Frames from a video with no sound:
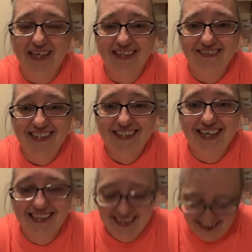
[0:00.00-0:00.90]
But let me
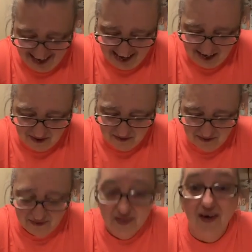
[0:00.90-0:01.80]
tell you,
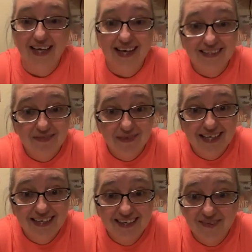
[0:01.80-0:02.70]
so I got to
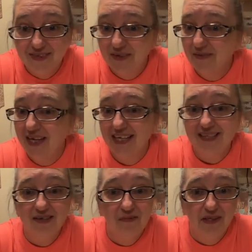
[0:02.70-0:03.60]
meet Carol Ruth. We
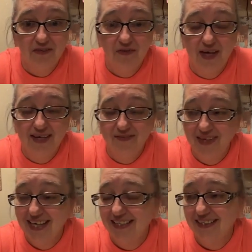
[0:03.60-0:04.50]
had so much fun.
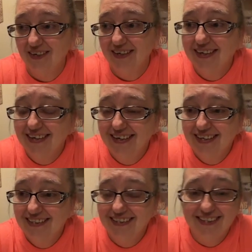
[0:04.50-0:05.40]
We got to
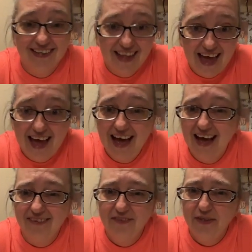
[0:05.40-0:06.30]
just
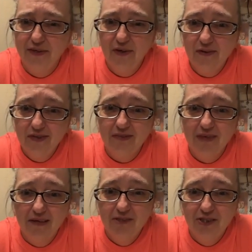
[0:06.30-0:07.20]
laugh. You know,
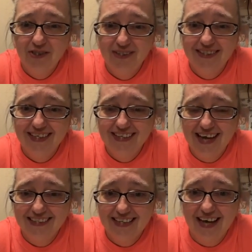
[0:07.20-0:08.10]
sometimes you just
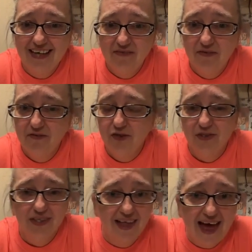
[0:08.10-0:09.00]
need that time of
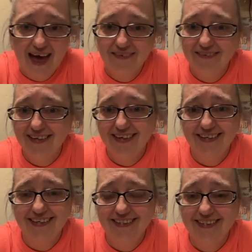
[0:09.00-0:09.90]
just
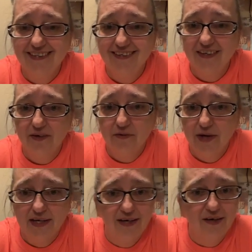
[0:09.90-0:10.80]
laughing until you're
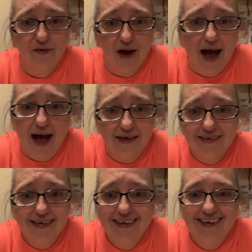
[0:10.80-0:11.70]
ready to
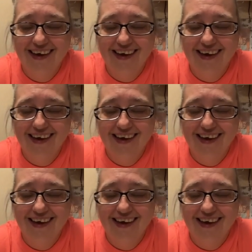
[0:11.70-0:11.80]
cry.